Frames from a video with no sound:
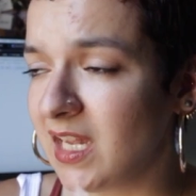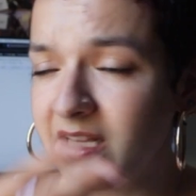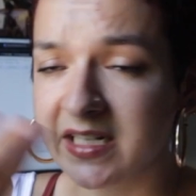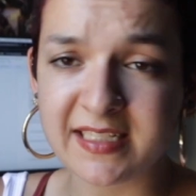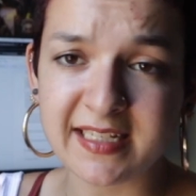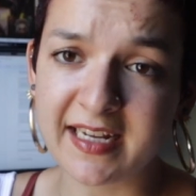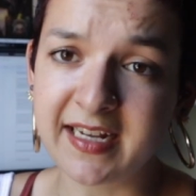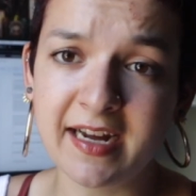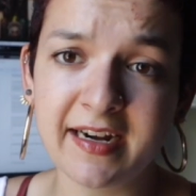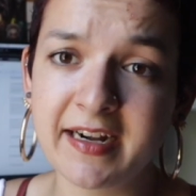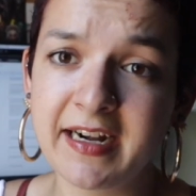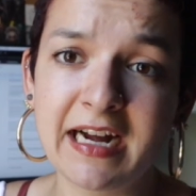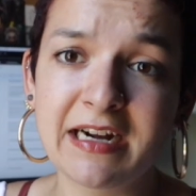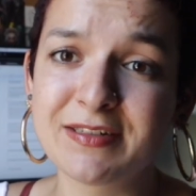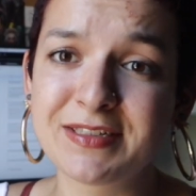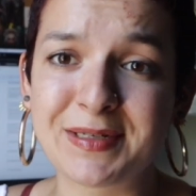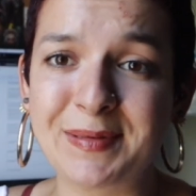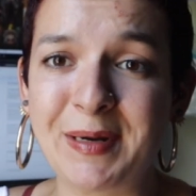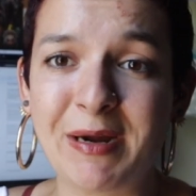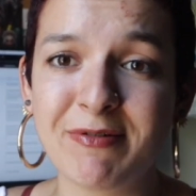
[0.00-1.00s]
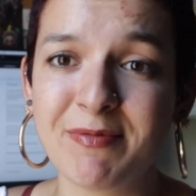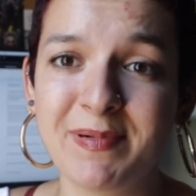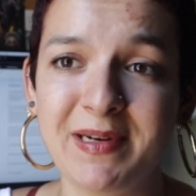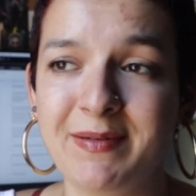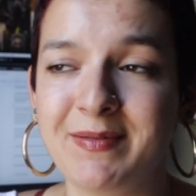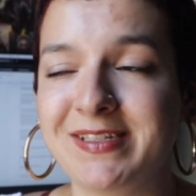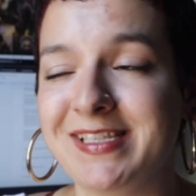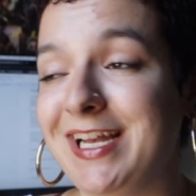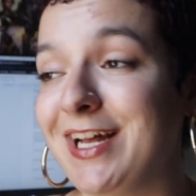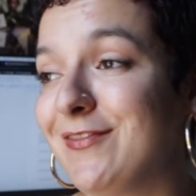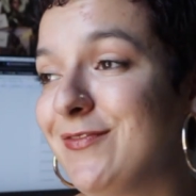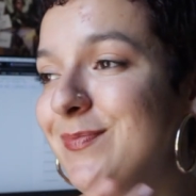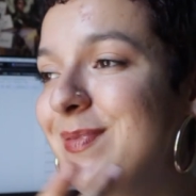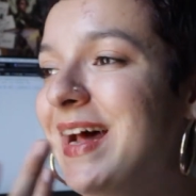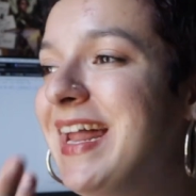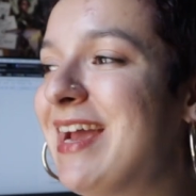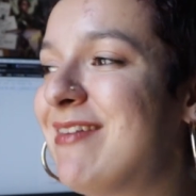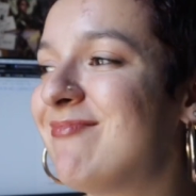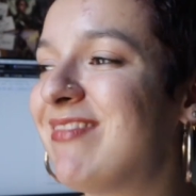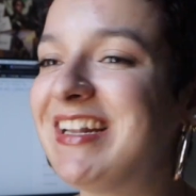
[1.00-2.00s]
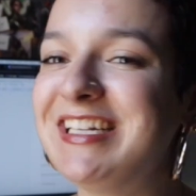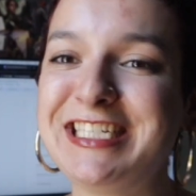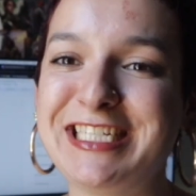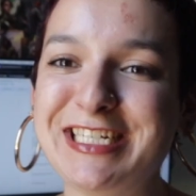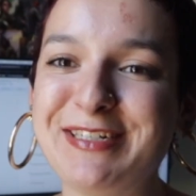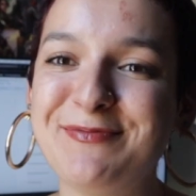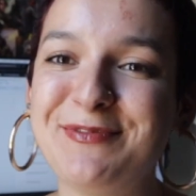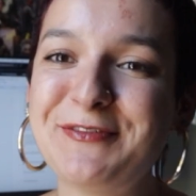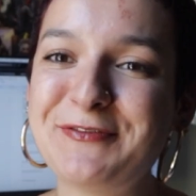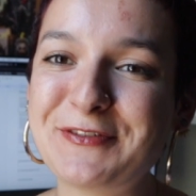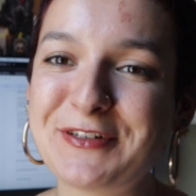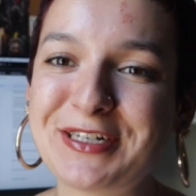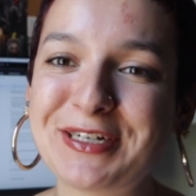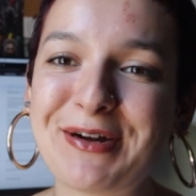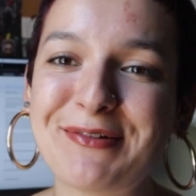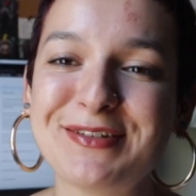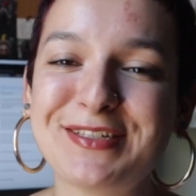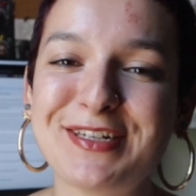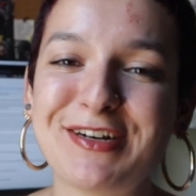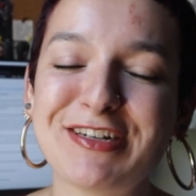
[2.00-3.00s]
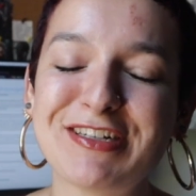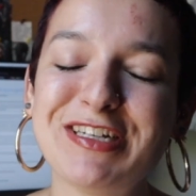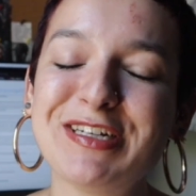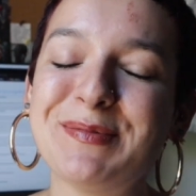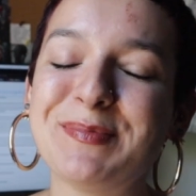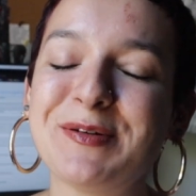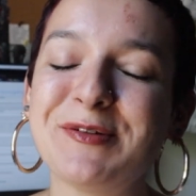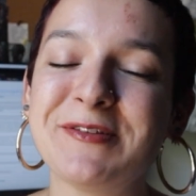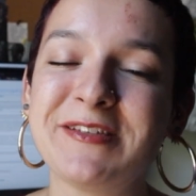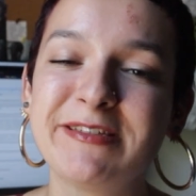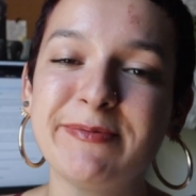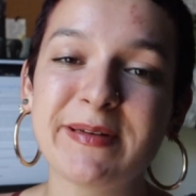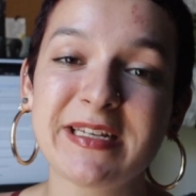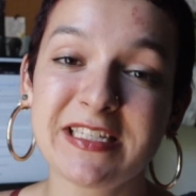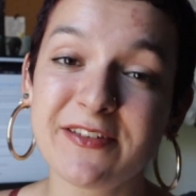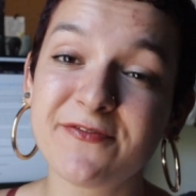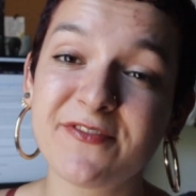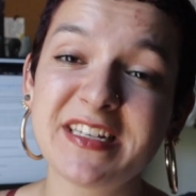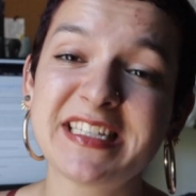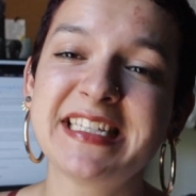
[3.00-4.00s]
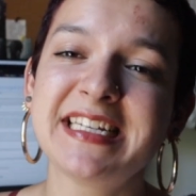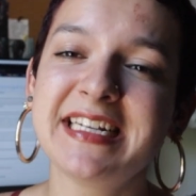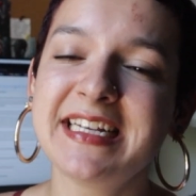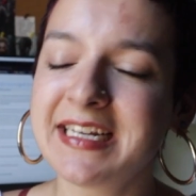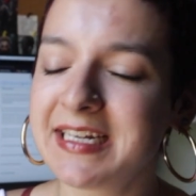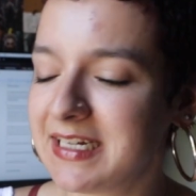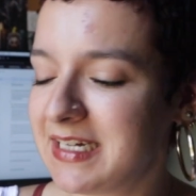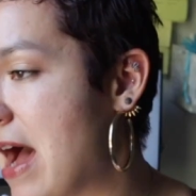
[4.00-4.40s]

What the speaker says: unless I cut it out so I'm not repeating myself, but I mentioned before I was talking about specificity,